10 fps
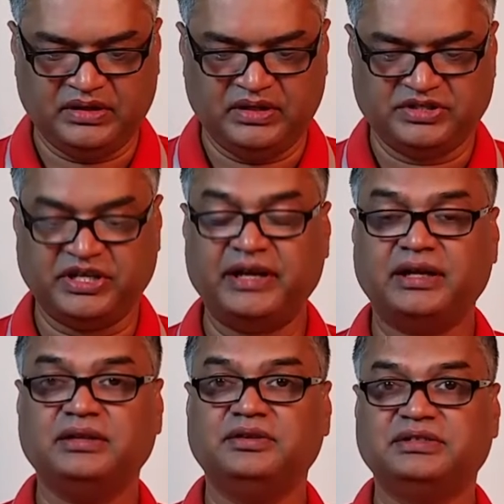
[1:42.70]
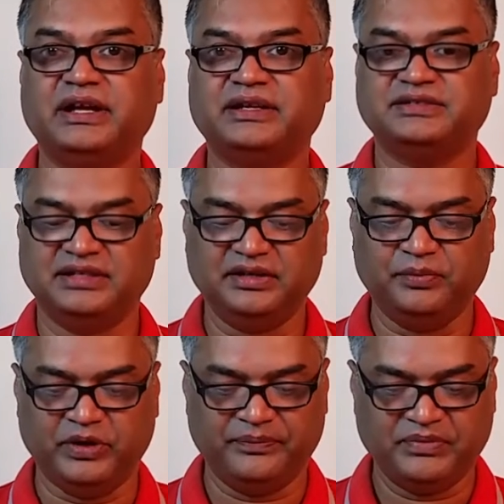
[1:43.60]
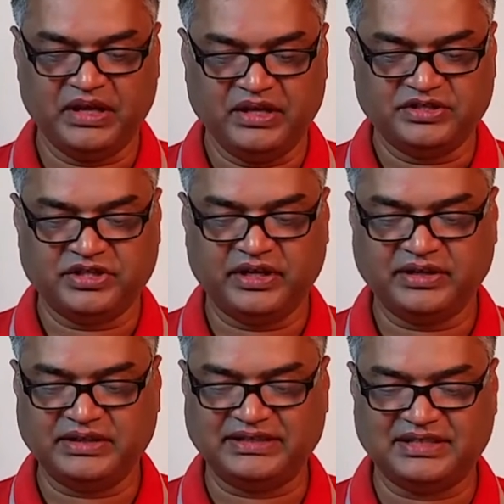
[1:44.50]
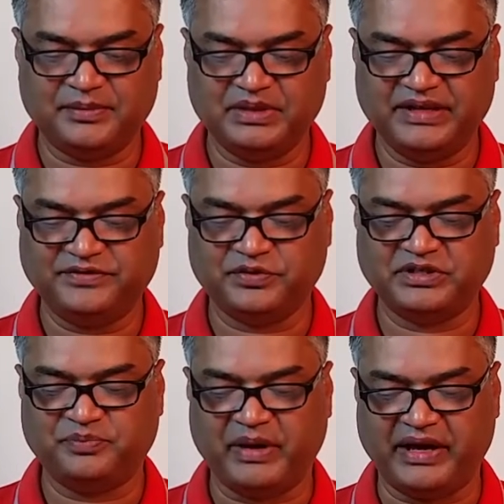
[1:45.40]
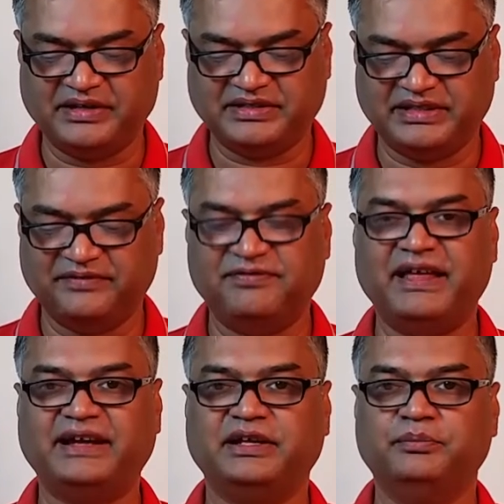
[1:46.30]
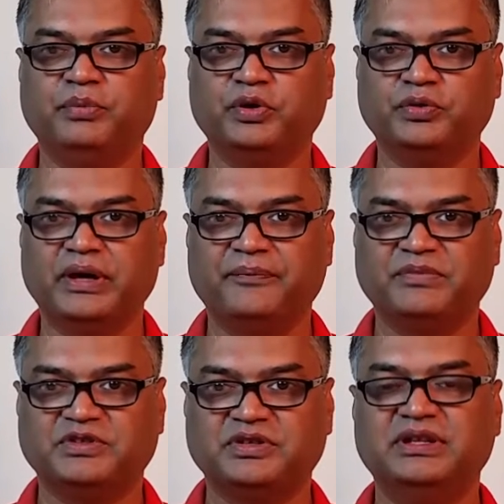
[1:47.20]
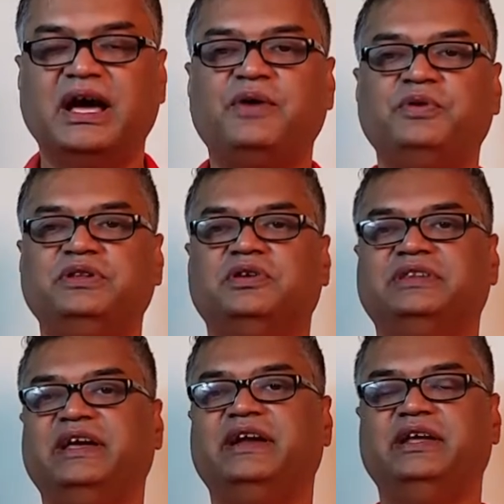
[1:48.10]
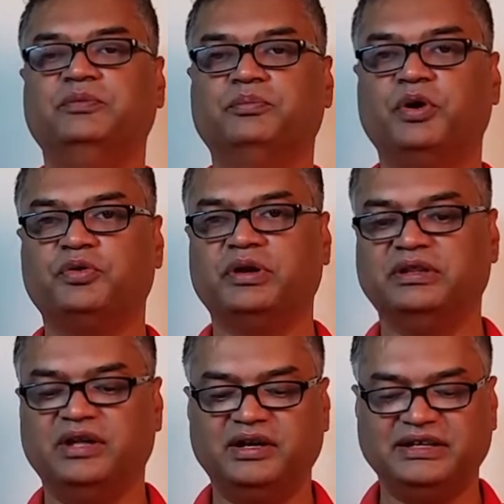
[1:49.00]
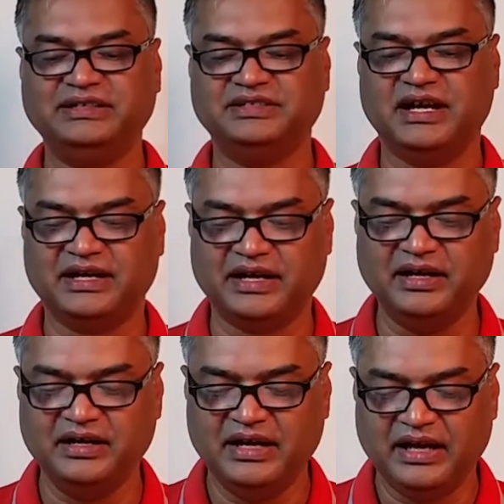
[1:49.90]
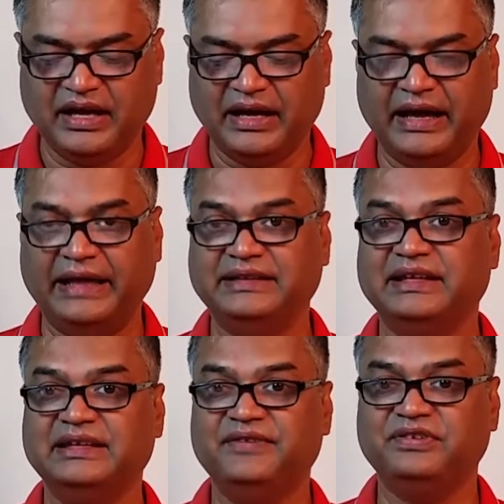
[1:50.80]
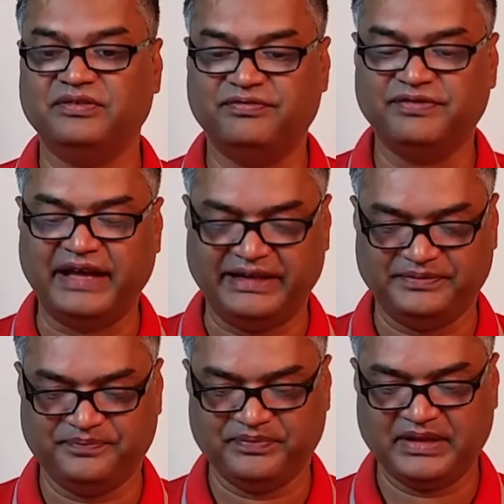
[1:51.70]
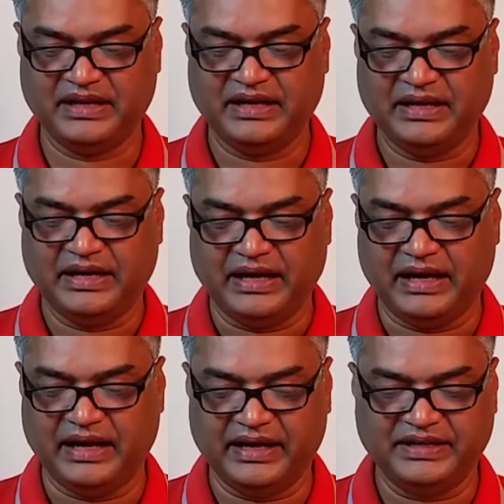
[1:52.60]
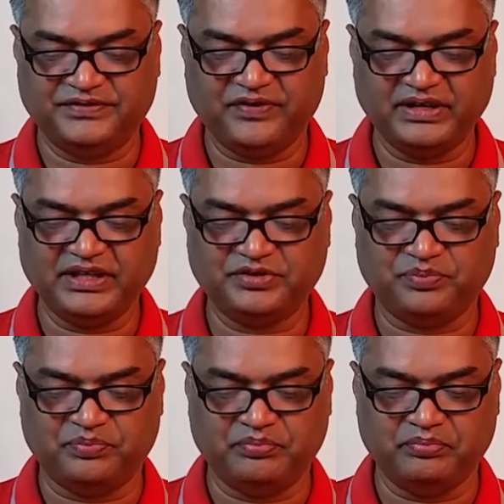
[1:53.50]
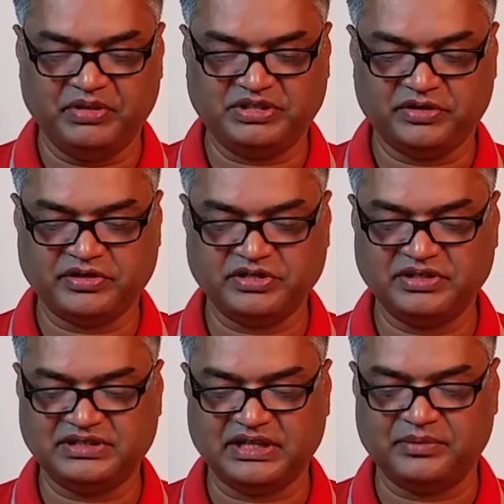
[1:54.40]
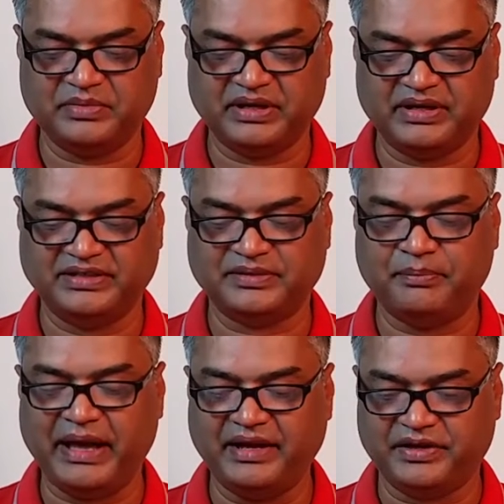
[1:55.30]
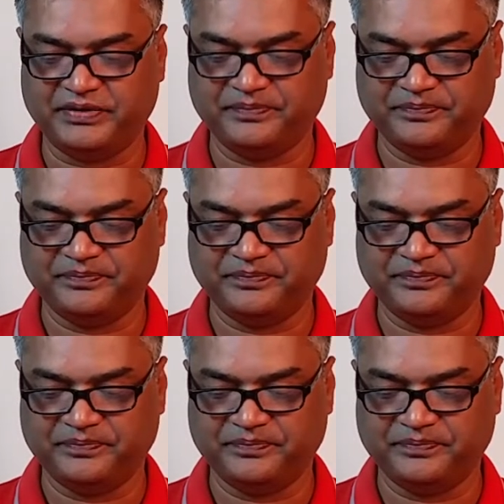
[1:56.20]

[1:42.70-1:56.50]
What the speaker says: Shaikat looks like he's a little boy. Shaikat Islam lives with his parents in a flat in Bogora. So now we know they're in Bogora, not in Dhaka, and they live in a flat. His father, Mr. Rashidul Islam, is a banker.